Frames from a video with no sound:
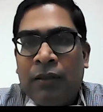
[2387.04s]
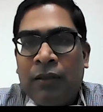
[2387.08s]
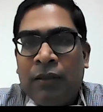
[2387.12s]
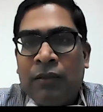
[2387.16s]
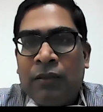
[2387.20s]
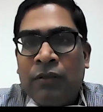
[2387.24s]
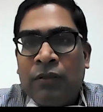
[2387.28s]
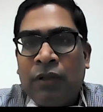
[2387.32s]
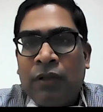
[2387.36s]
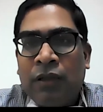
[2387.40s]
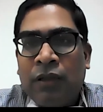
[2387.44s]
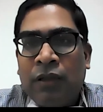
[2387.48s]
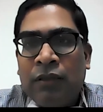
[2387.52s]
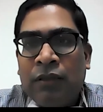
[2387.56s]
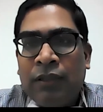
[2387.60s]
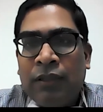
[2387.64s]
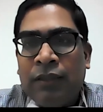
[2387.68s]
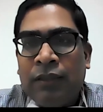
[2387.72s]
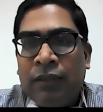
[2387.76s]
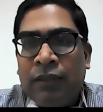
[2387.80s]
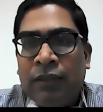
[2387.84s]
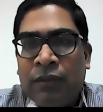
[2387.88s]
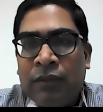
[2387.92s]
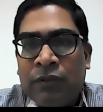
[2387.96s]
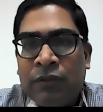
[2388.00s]
So now the
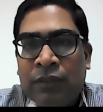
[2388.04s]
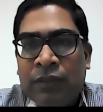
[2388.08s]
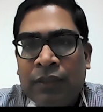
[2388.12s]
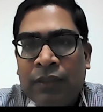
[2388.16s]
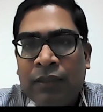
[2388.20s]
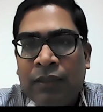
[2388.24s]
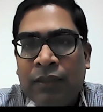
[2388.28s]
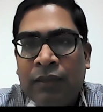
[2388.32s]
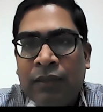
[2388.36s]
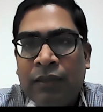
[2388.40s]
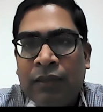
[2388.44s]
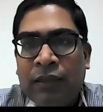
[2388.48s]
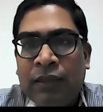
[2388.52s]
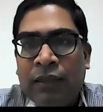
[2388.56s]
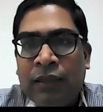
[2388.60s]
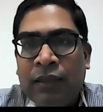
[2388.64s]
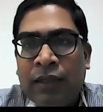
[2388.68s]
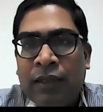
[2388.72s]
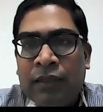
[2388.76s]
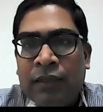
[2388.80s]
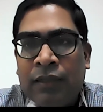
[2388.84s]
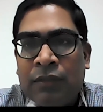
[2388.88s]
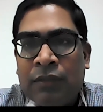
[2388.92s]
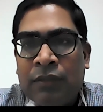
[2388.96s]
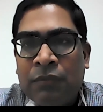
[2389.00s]
question, the
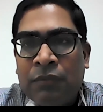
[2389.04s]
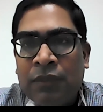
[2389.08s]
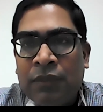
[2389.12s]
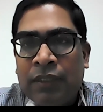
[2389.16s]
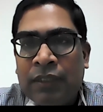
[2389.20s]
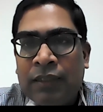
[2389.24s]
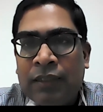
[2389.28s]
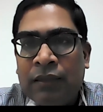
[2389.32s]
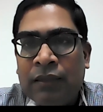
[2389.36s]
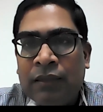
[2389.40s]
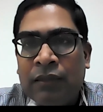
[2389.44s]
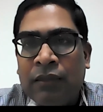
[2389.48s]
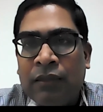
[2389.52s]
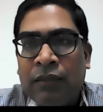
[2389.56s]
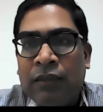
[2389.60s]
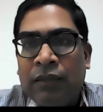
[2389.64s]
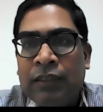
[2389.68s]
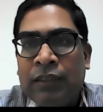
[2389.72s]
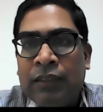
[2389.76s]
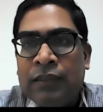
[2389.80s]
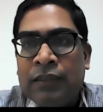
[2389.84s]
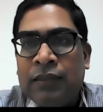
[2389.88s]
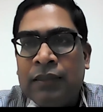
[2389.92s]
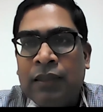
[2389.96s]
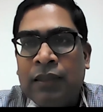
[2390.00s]
next one
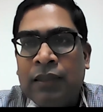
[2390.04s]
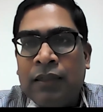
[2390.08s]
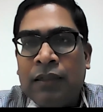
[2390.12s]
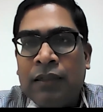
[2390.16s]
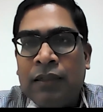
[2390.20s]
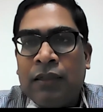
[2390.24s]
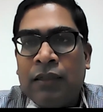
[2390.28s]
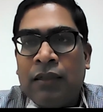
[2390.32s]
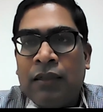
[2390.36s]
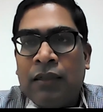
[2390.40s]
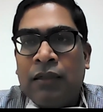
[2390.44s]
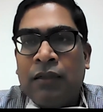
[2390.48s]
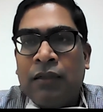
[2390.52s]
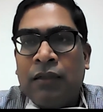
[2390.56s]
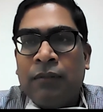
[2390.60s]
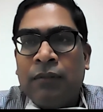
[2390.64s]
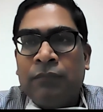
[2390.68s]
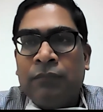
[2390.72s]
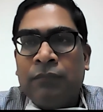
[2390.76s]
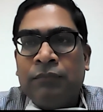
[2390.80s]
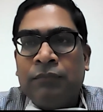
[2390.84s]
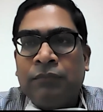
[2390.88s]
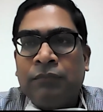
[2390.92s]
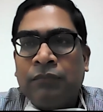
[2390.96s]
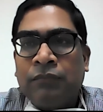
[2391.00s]
is, there are
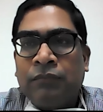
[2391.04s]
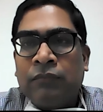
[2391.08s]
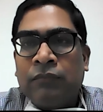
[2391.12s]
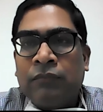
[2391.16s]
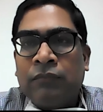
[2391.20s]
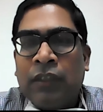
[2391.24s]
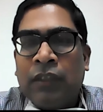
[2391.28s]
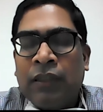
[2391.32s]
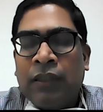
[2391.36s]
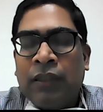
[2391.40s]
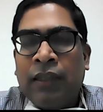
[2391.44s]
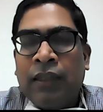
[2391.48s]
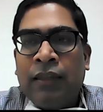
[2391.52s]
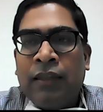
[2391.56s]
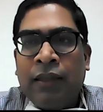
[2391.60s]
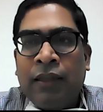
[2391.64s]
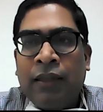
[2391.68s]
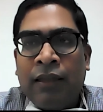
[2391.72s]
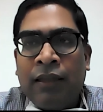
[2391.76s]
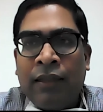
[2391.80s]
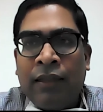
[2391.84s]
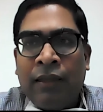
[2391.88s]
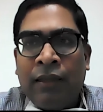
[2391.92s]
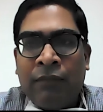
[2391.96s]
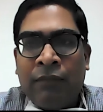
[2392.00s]

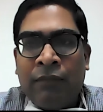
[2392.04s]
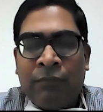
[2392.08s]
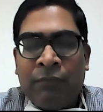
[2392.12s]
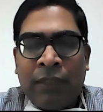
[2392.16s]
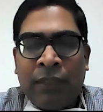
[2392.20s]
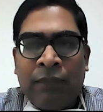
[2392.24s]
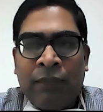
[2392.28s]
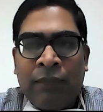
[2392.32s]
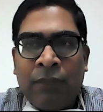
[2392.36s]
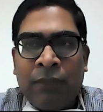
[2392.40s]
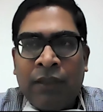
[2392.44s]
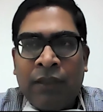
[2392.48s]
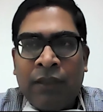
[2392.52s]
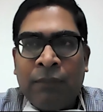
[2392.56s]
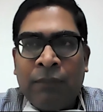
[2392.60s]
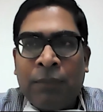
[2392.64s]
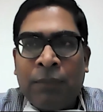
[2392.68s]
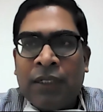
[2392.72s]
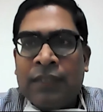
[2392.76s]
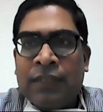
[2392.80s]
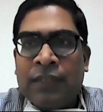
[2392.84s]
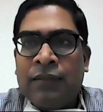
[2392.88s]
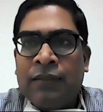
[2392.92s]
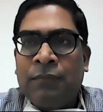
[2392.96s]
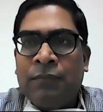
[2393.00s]
many
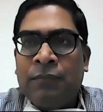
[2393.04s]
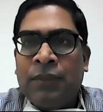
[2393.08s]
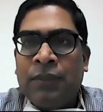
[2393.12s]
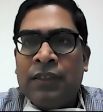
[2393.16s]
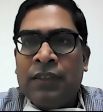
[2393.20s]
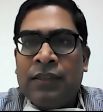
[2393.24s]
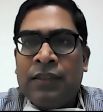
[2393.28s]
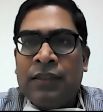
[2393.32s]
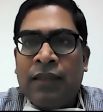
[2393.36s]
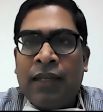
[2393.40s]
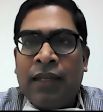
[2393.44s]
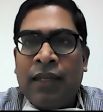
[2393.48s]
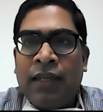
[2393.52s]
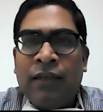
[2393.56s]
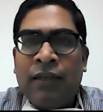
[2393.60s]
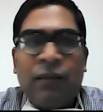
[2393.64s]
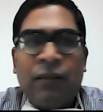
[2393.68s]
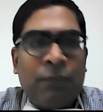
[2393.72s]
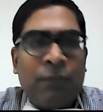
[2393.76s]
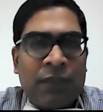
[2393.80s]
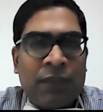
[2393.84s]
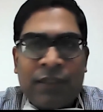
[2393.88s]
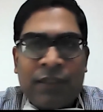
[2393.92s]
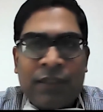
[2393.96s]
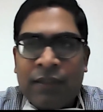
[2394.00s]
participants like the
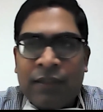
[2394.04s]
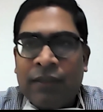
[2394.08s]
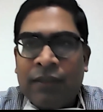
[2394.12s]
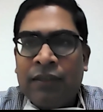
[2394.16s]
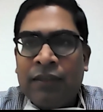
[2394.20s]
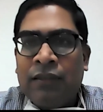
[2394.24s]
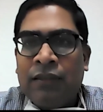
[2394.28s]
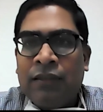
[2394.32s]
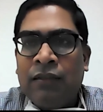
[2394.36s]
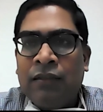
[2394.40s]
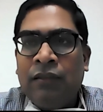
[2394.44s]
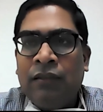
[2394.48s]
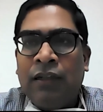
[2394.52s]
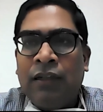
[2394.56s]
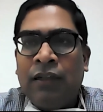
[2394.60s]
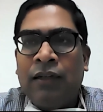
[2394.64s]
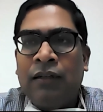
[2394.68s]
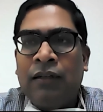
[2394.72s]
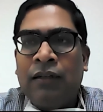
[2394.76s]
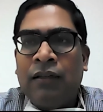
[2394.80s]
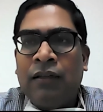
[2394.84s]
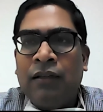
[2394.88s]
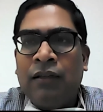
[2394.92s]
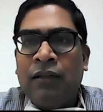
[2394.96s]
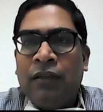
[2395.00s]
presentation, and
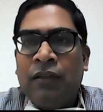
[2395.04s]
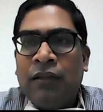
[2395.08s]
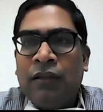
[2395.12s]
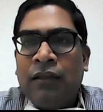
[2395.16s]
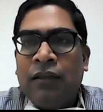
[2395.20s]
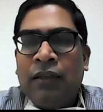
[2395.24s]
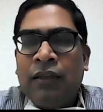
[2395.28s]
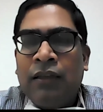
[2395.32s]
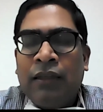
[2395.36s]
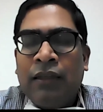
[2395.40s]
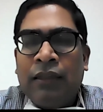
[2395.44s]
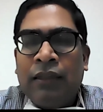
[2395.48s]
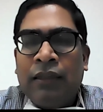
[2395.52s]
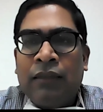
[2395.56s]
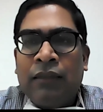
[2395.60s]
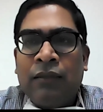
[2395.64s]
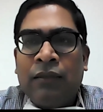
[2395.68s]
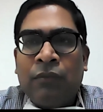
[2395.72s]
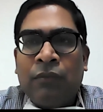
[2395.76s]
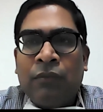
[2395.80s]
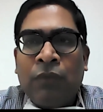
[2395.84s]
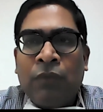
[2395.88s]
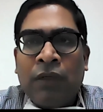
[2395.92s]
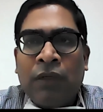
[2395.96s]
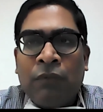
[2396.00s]

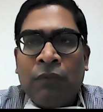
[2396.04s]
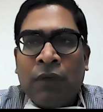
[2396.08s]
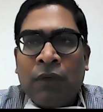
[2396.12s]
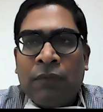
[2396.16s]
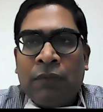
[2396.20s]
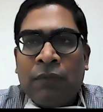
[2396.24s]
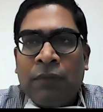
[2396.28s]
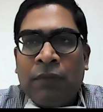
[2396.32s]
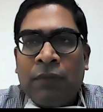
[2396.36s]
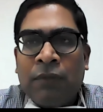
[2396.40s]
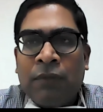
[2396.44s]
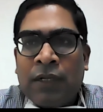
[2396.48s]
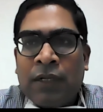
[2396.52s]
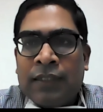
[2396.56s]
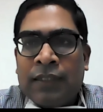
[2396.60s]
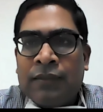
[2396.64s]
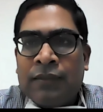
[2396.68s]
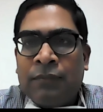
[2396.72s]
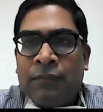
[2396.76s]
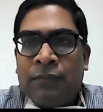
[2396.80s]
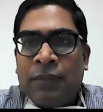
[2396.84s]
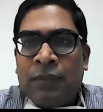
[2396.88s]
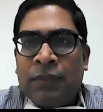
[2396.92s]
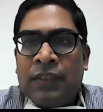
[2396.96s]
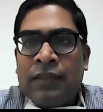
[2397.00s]
one of the
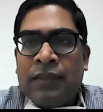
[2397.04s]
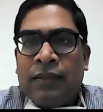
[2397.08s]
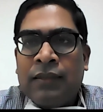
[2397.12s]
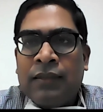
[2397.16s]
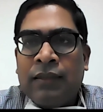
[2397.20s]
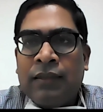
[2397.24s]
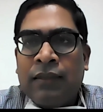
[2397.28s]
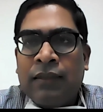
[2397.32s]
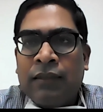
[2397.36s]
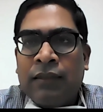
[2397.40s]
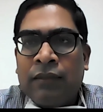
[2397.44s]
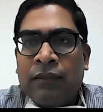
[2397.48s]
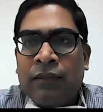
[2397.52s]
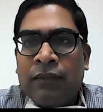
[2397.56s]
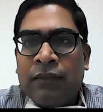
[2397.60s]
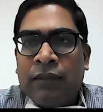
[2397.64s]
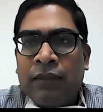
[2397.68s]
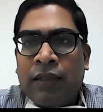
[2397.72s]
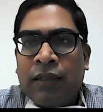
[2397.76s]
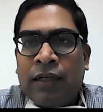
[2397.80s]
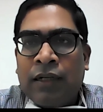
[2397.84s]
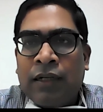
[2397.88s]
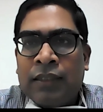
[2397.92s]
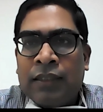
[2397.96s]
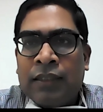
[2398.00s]
participants
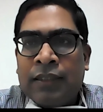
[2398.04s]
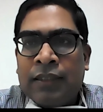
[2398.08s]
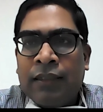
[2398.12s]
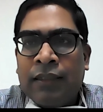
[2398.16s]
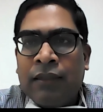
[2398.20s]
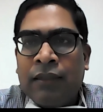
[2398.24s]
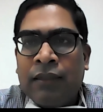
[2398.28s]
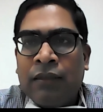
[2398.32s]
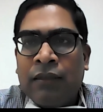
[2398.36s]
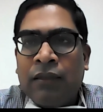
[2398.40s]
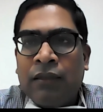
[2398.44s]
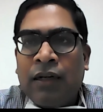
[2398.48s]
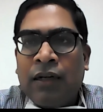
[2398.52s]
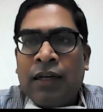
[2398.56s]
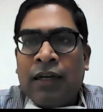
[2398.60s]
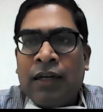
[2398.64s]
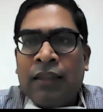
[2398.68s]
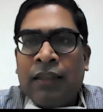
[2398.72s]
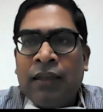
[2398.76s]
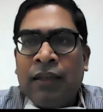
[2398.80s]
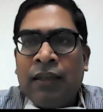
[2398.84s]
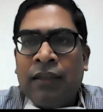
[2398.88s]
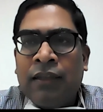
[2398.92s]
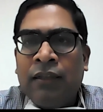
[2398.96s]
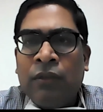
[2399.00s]
asking, are there
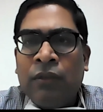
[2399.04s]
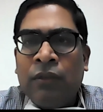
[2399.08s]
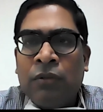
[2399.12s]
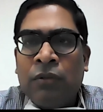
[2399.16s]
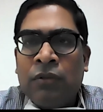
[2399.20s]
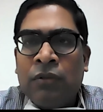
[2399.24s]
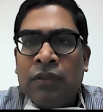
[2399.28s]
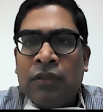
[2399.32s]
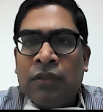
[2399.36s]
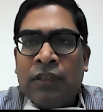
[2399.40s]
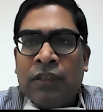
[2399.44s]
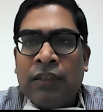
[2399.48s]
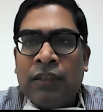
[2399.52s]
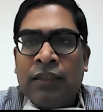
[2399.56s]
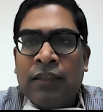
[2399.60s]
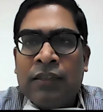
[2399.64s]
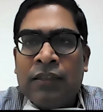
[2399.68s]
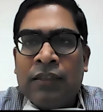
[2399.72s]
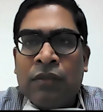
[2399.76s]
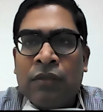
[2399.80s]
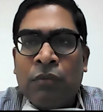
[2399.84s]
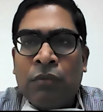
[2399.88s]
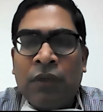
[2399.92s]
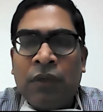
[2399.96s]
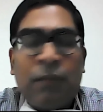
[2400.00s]
any course on this
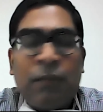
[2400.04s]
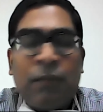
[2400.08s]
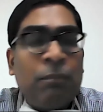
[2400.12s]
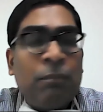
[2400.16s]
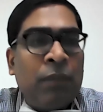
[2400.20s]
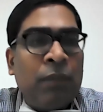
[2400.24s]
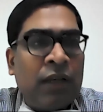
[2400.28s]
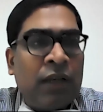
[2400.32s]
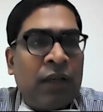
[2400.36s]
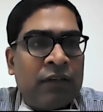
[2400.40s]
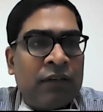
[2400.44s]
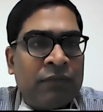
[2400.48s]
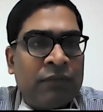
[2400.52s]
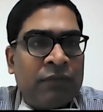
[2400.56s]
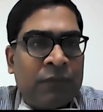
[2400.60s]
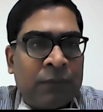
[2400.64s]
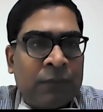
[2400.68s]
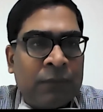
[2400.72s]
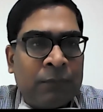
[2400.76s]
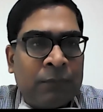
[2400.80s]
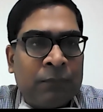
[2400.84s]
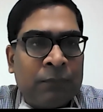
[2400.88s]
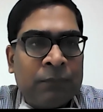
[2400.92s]
Swayam platform?